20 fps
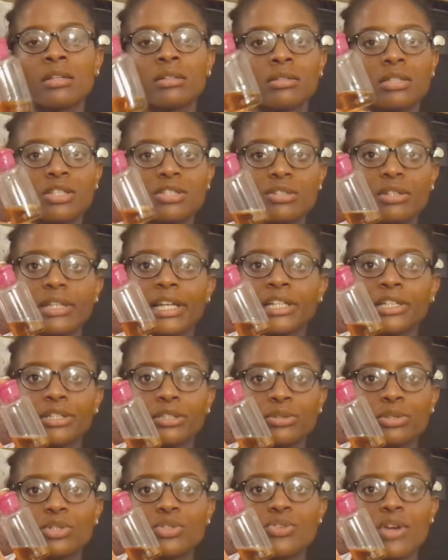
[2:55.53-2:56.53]
These are like your
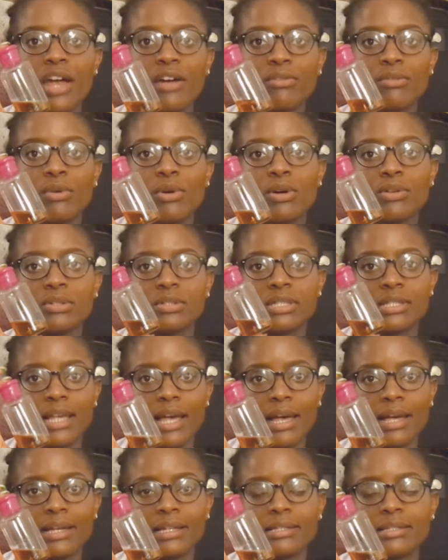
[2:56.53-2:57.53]
little travel
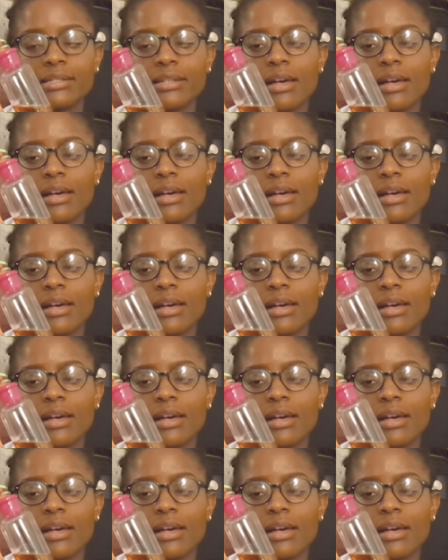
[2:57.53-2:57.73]
size